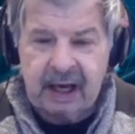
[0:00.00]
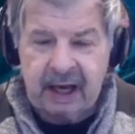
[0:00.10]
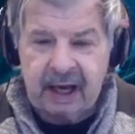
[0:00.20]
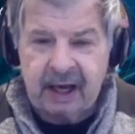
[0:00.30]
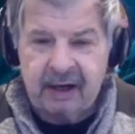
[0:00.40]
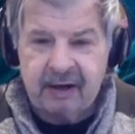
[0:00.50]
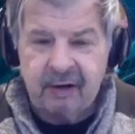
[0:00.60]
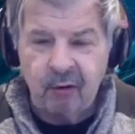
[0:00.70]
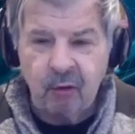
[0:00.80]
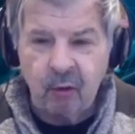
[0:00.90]
And
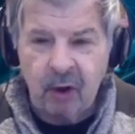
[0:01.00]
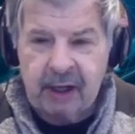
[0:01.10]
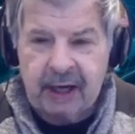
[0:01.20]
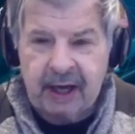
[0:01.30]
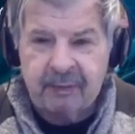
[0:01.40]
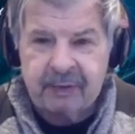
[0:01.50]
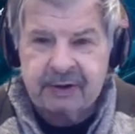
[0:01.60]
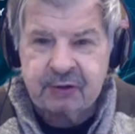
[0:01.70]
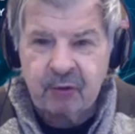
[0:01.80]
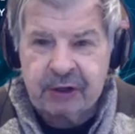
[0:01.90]
what
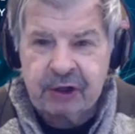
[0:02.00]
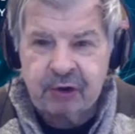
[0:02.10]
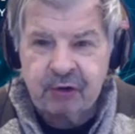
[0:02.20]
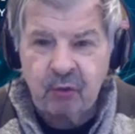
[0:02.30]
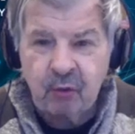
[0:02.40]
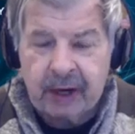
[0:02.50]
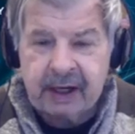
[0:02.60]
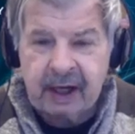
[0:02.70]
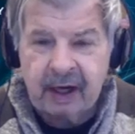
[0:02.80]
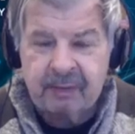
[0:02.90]
happens when you
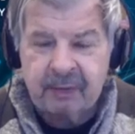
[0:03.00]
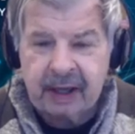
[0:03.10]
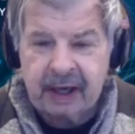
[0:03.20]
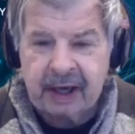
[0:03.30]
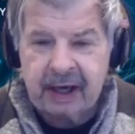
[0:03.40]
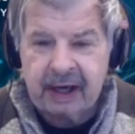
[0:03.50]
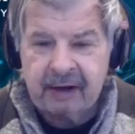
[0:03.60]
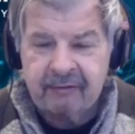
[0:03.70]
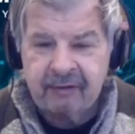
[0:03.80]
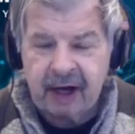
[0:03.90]
wake up
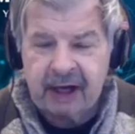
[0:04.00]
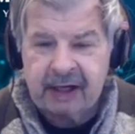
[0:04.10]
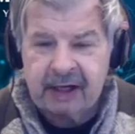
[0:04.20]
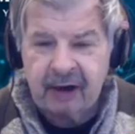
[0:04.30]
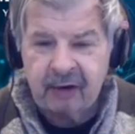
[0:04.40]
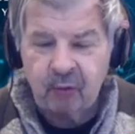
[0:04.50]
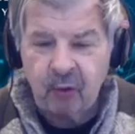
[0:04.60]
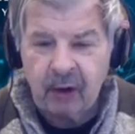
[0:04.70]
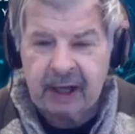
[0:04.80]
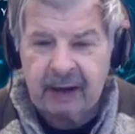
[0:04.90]
and find out
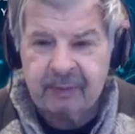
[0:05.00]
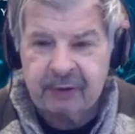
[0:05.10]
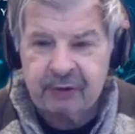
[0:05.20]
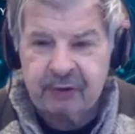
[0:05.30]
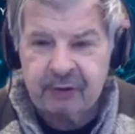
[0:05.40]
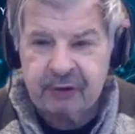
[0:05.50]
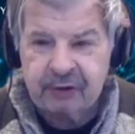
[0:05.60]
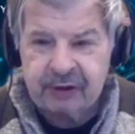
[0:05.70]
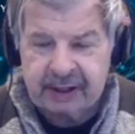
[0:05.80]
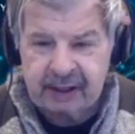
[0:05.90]
what happened to
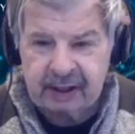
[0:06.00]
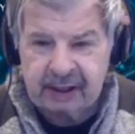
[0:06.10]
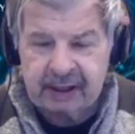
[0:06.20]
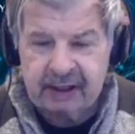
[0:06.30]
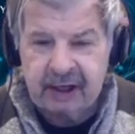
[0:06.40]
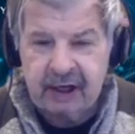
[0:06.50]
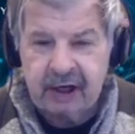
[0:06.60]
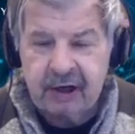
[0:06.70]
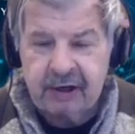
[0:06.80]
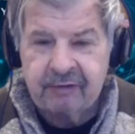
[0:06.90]
your data lake?
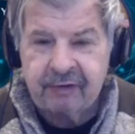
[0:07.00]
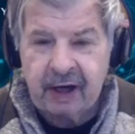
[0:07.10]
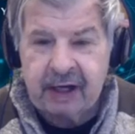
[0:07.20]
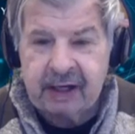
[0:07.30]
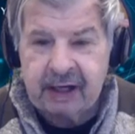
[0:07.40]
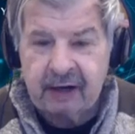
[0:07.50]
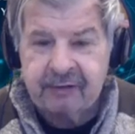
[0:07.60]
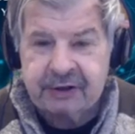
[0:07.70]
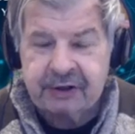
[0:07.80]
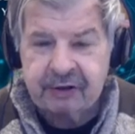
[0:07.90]
You find out
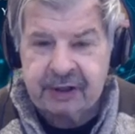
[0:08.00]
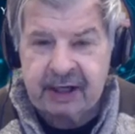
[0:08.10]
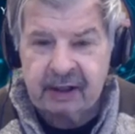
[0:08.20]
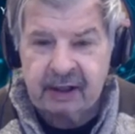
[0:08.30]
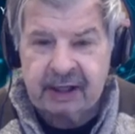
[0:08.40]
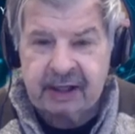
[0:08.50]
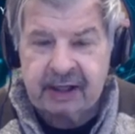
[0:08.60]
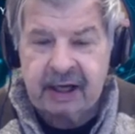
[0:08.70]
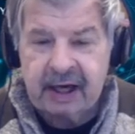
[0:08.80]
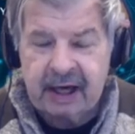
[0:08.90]
that your data lake
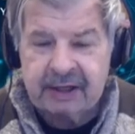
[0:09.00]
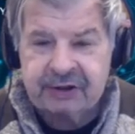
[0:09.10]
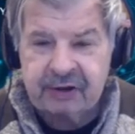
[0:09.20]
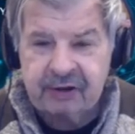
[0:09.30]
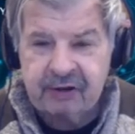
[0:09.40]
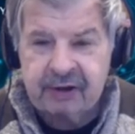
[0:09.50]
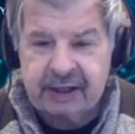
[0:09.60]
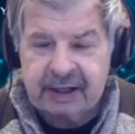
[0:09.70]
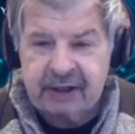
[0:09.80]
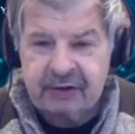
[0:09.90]
has turned
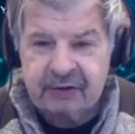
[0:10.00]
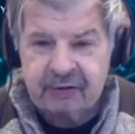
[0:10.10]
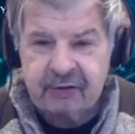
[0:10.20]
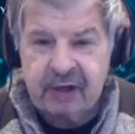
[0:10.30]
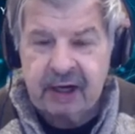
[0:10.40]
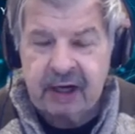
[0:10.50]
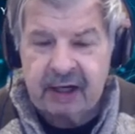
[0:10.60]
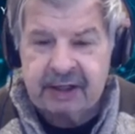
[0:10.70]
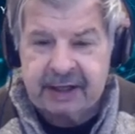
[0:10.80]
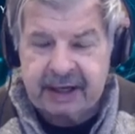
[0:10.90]
into
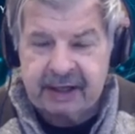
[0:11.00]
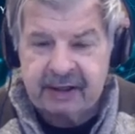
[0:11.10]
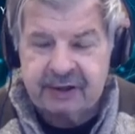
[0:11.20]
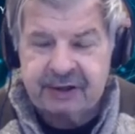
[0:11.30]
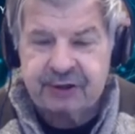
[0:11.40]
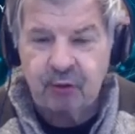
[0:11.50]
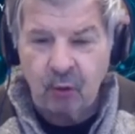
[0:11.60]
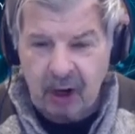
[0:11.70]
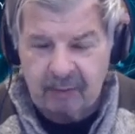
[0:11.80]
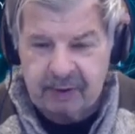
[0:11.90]
a data
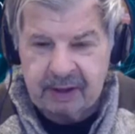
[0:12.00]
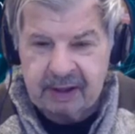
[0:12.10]
swamp.